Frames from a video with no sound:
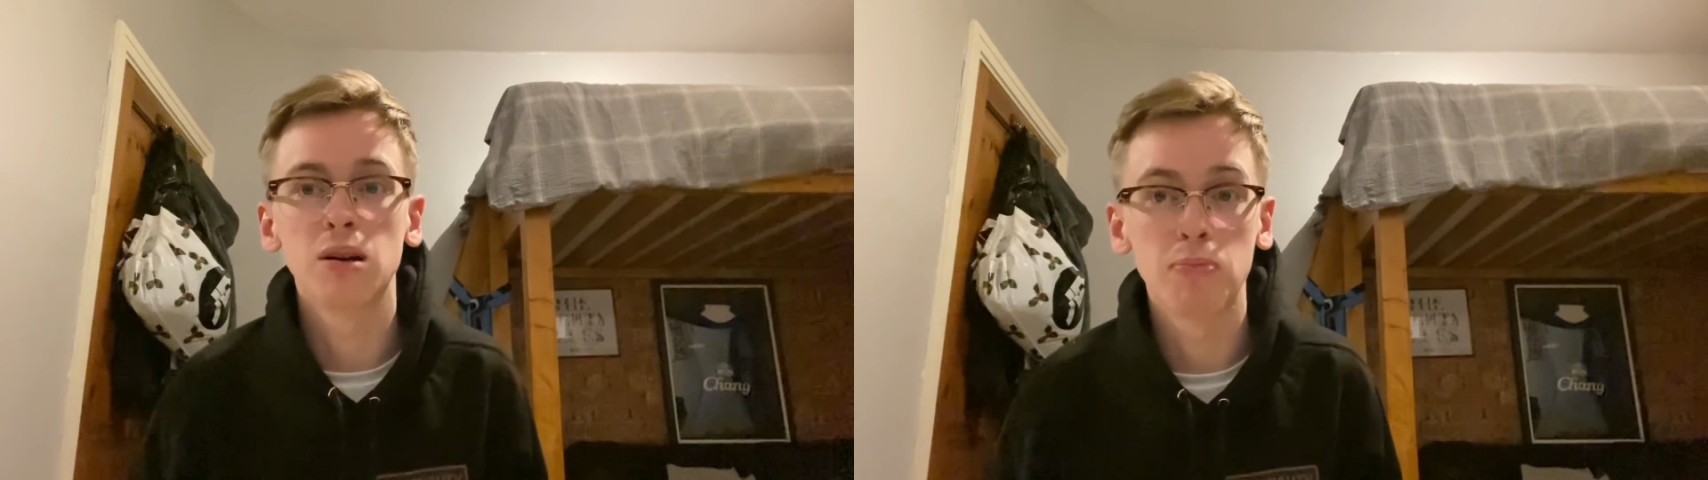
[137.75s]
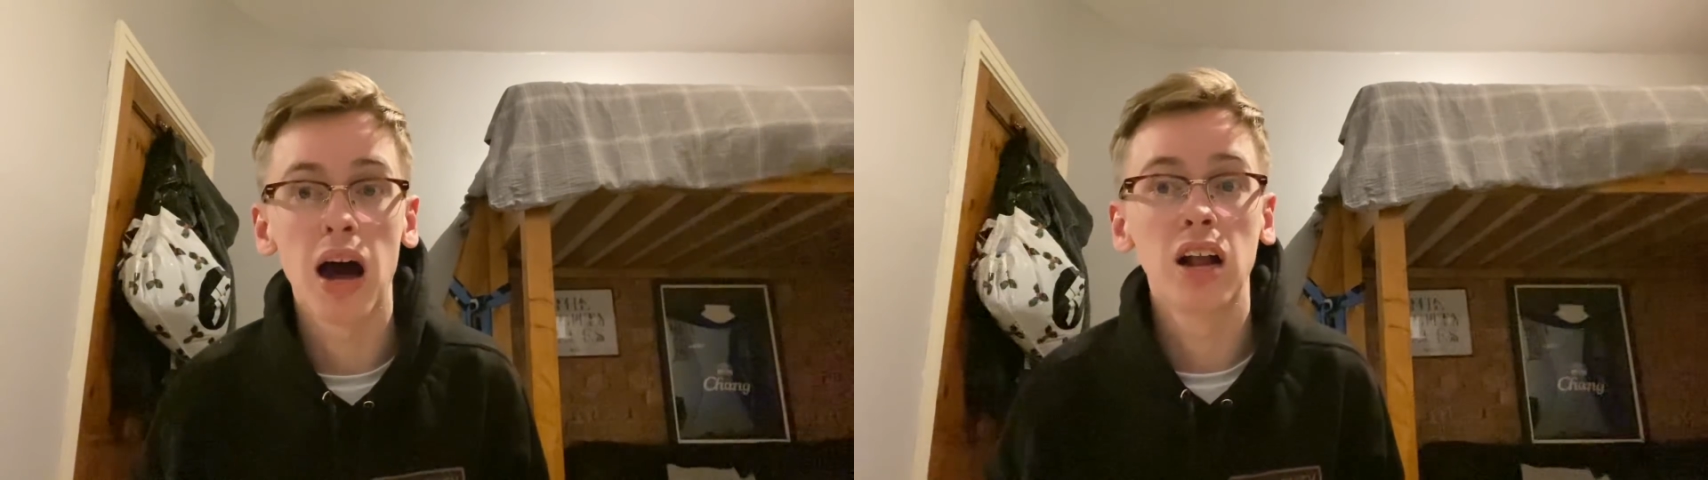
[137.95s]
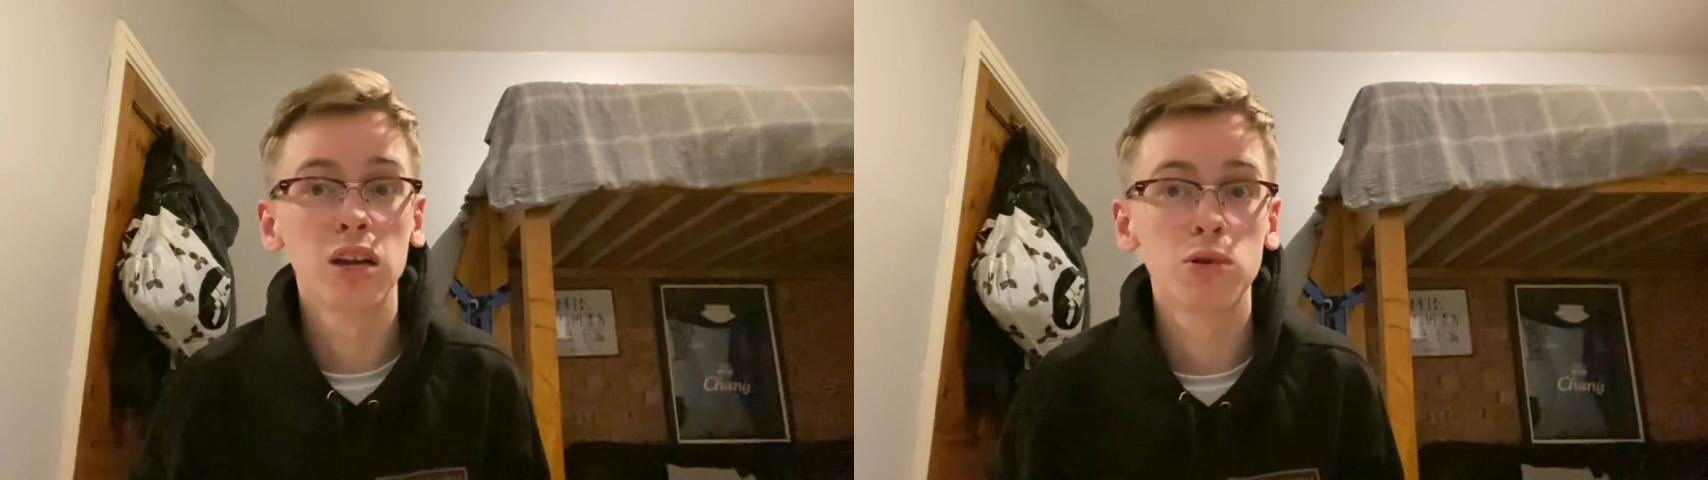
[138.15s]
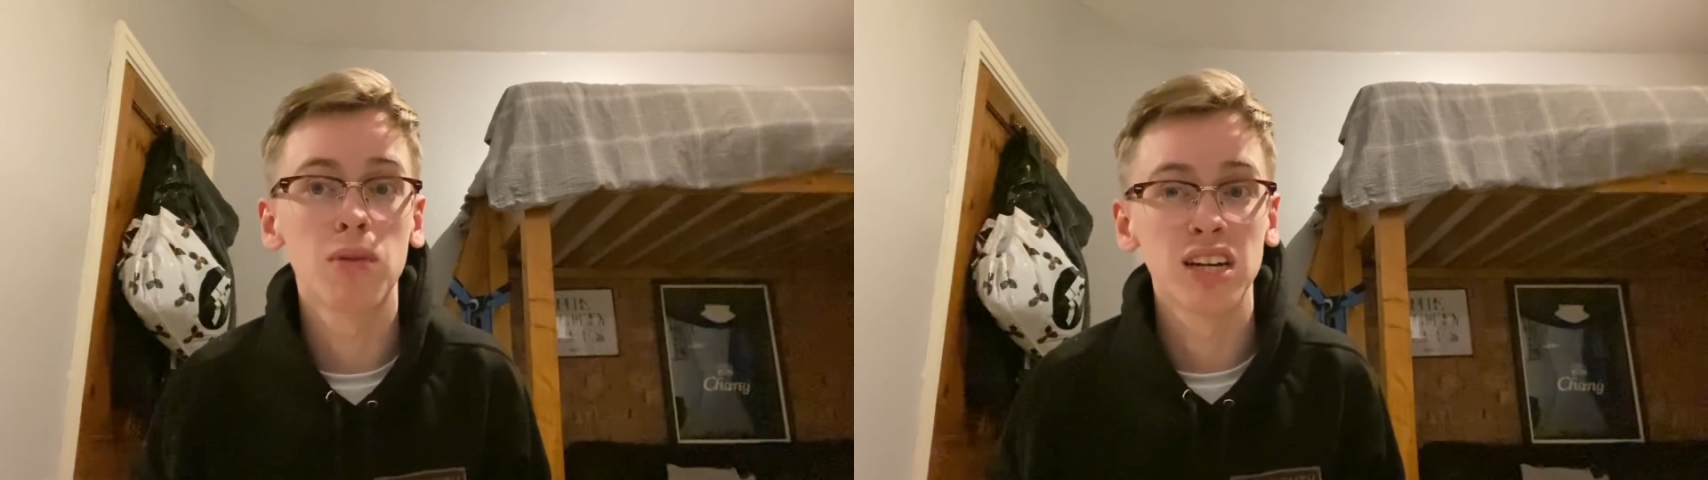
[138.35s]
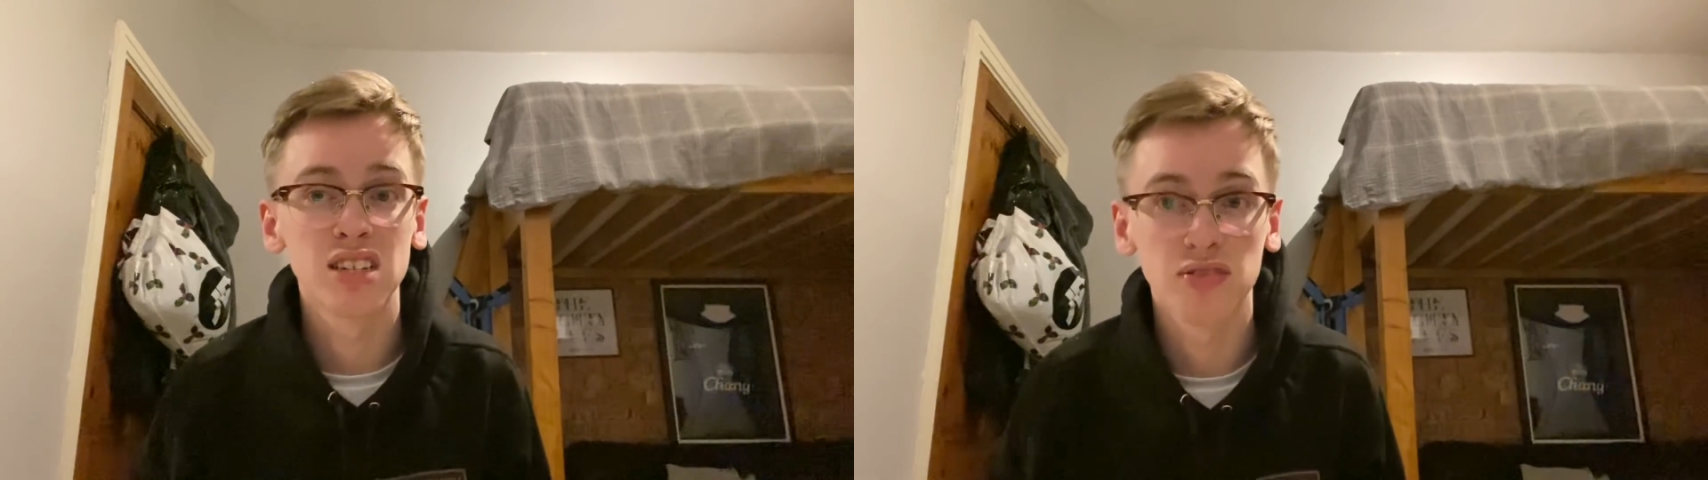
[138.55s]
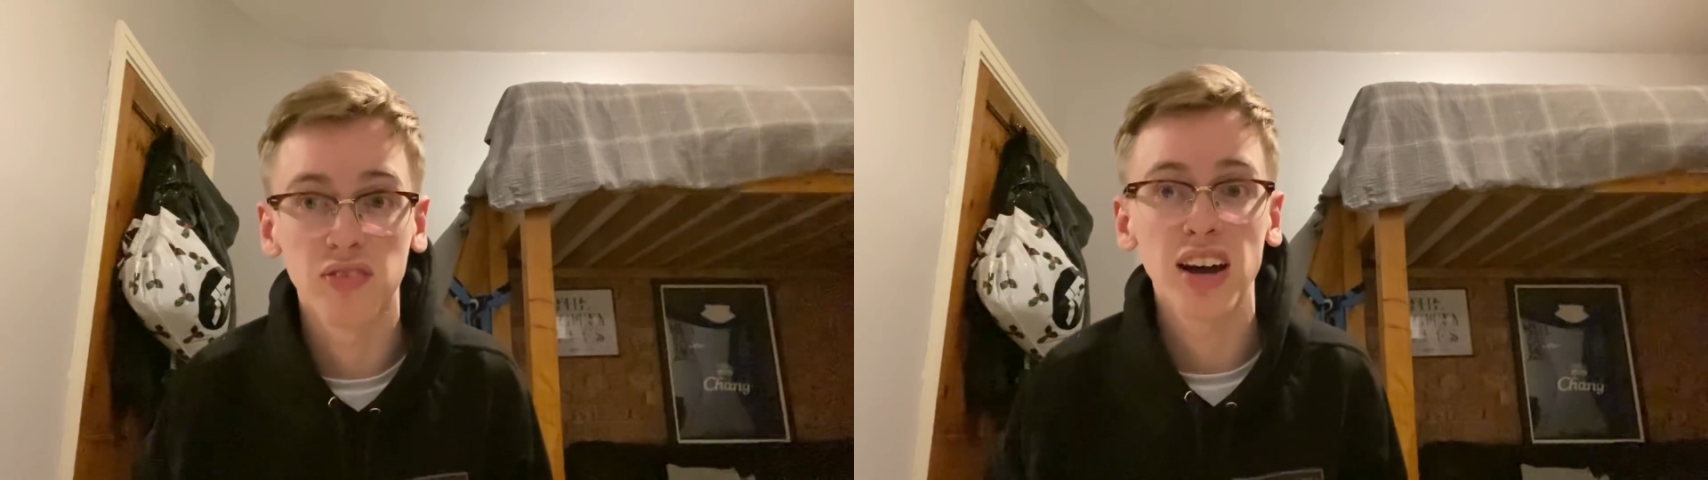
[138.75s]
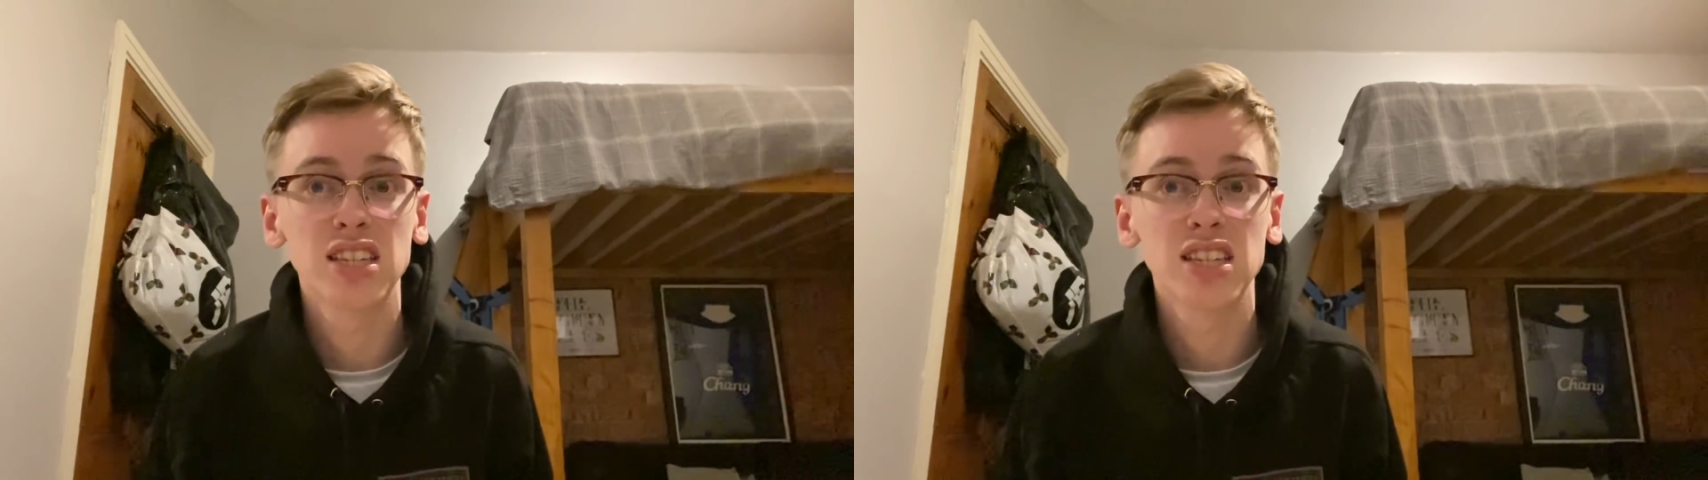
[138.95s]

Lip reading: battle and we managed to fight,